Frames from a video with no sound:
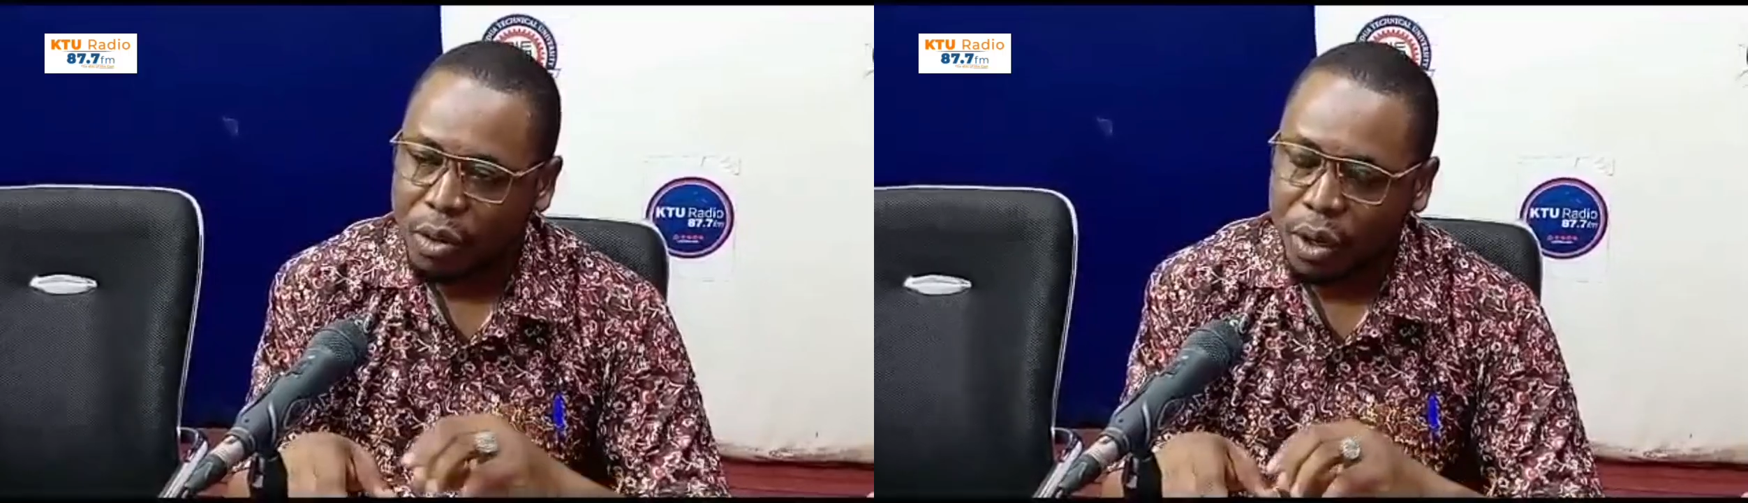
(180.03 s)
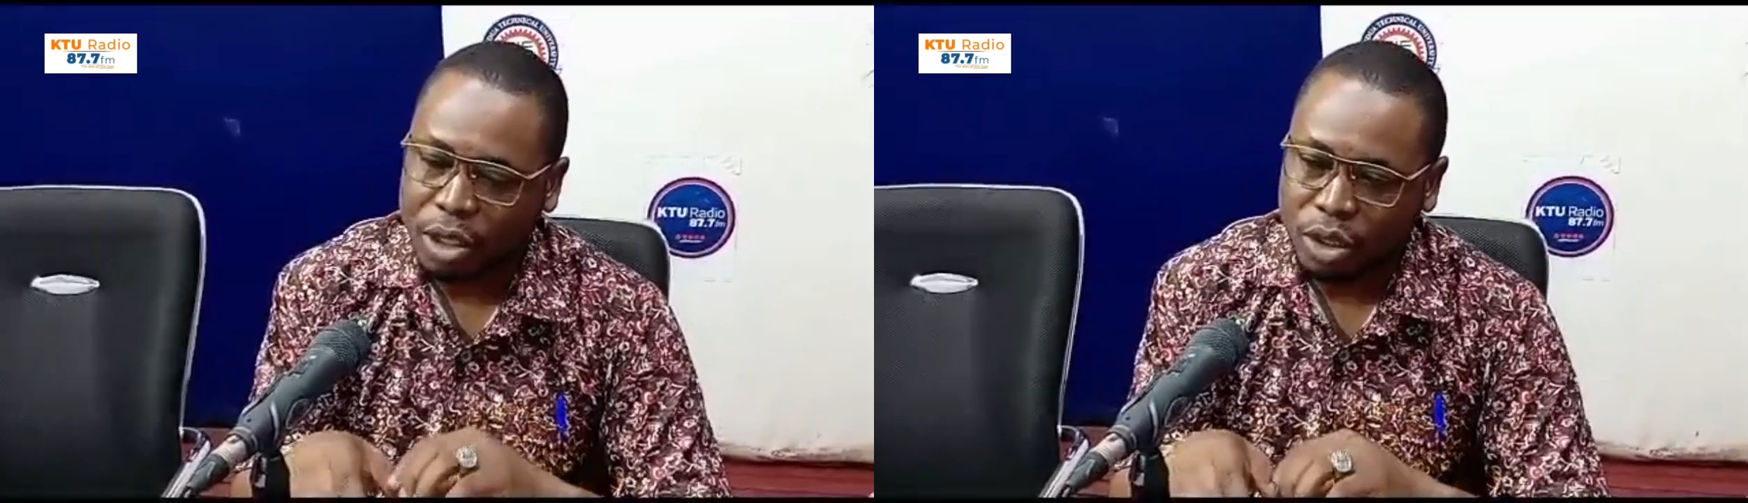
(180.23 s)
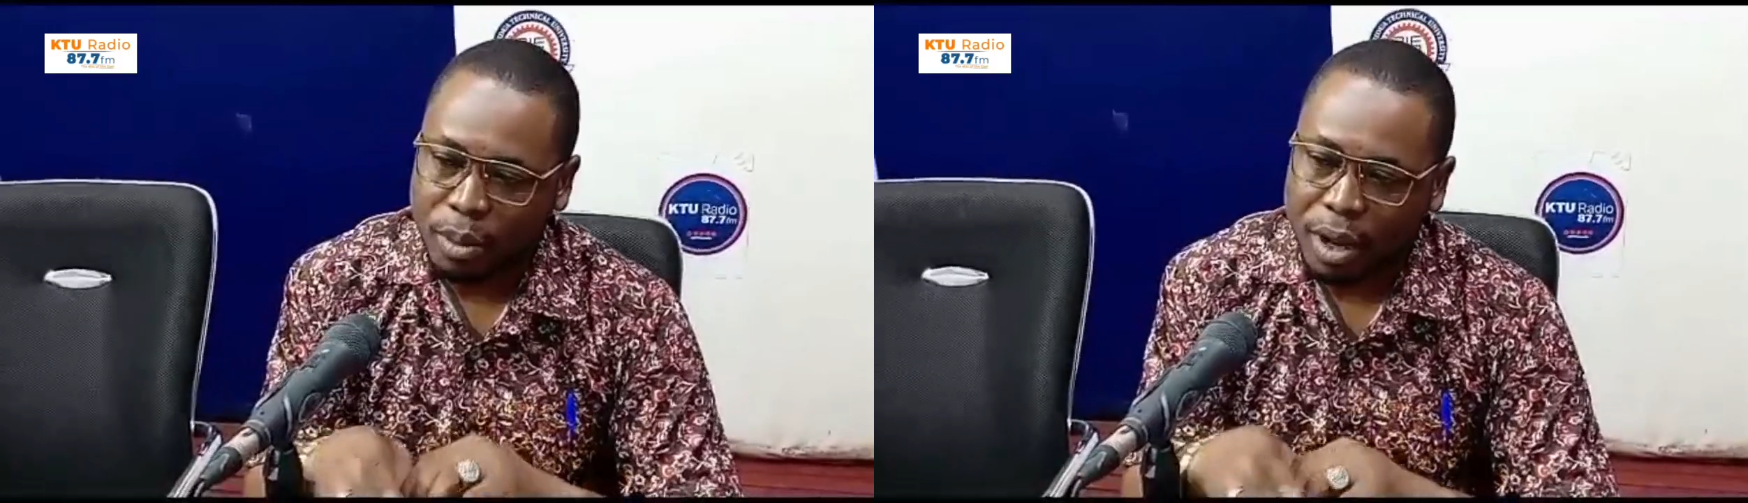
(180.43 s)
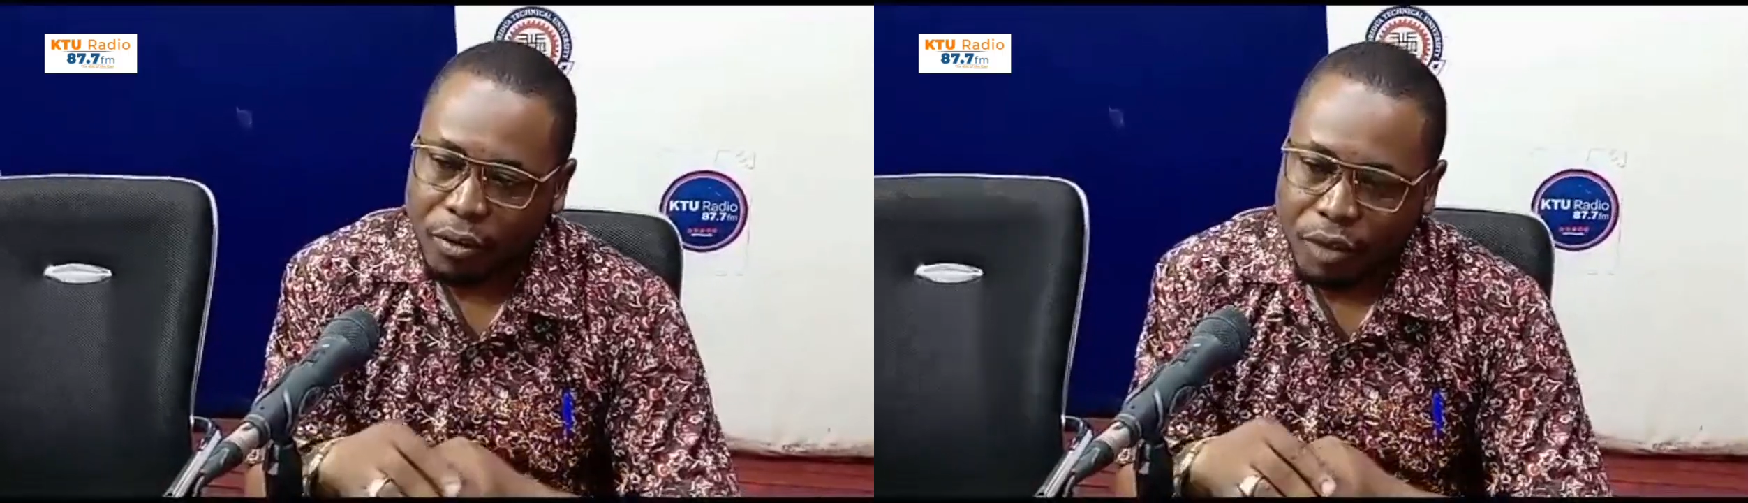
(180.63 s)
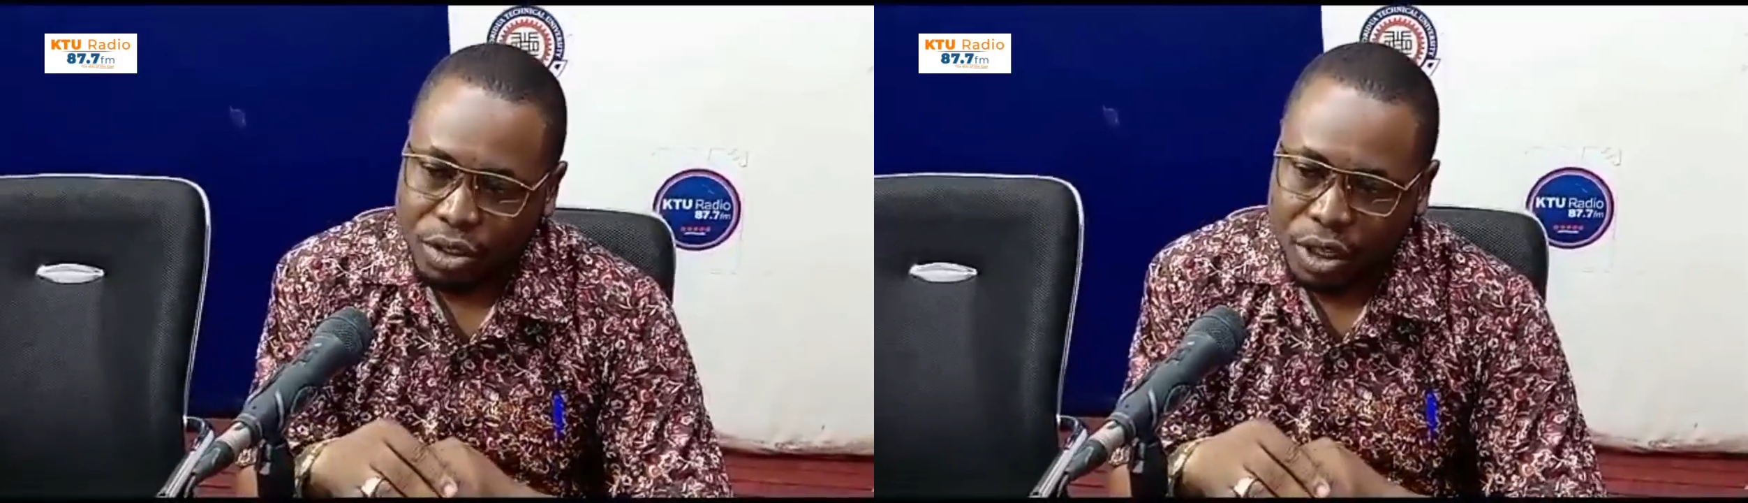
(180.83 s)
talk about
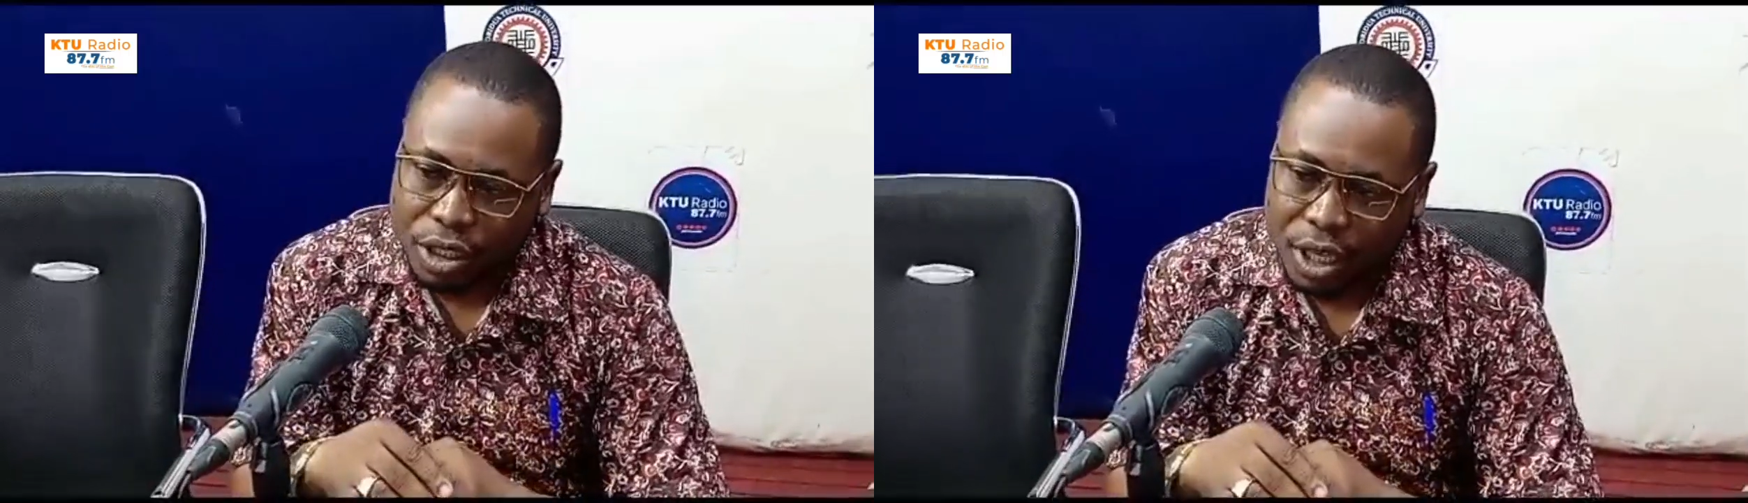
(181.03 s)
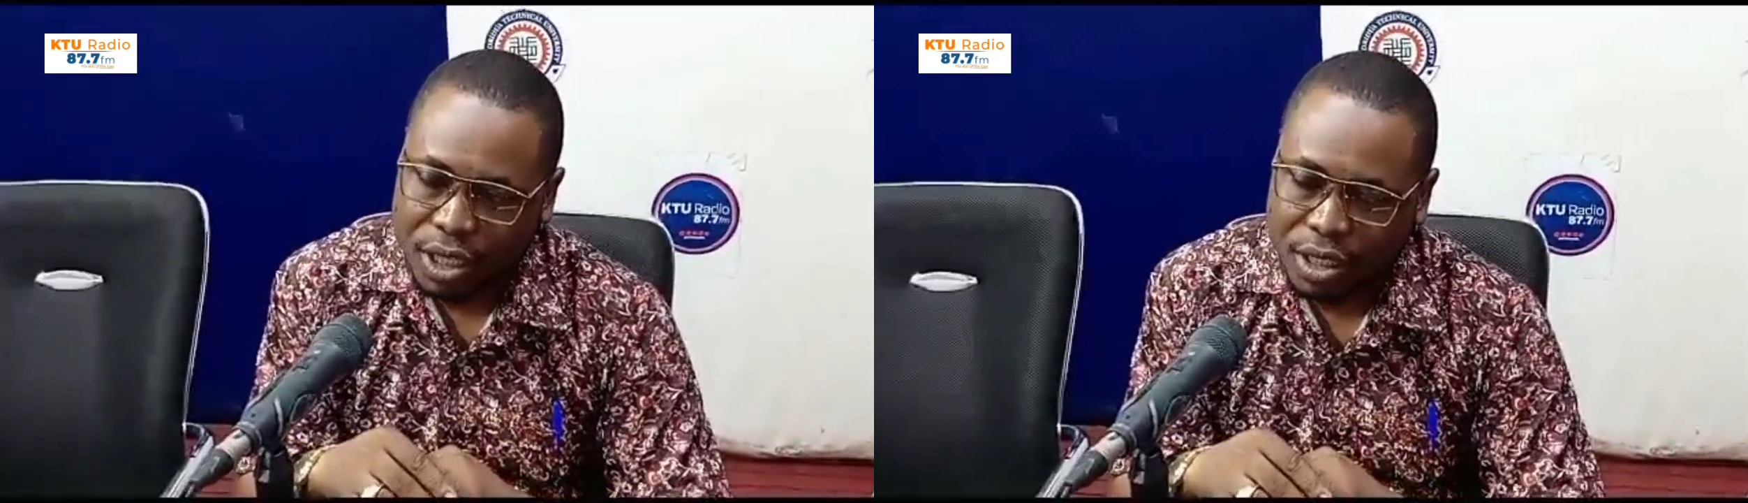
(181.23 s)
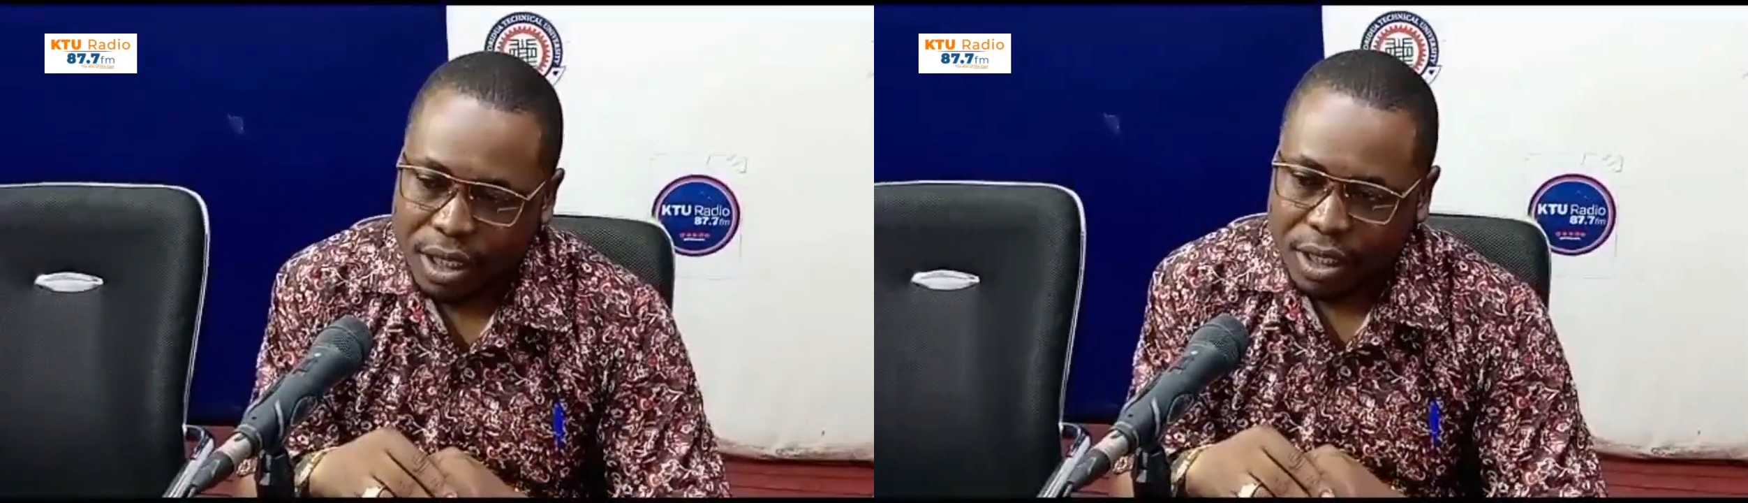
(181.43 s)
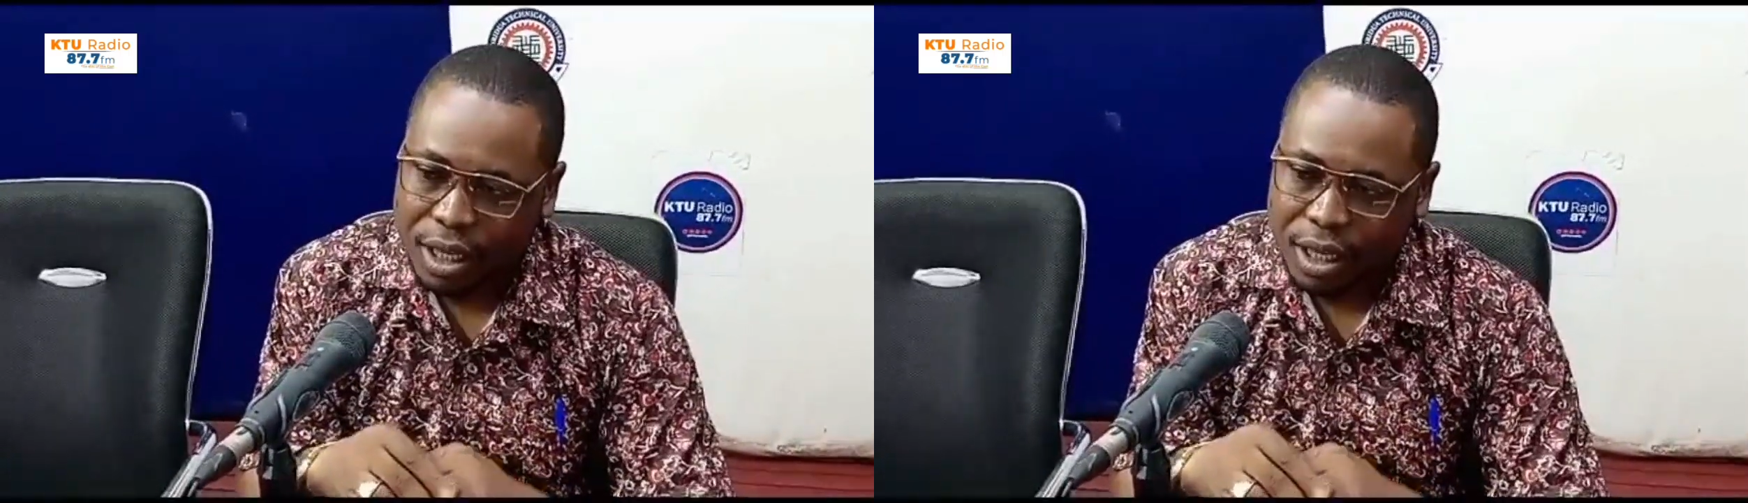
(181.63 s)
infrastructure sector.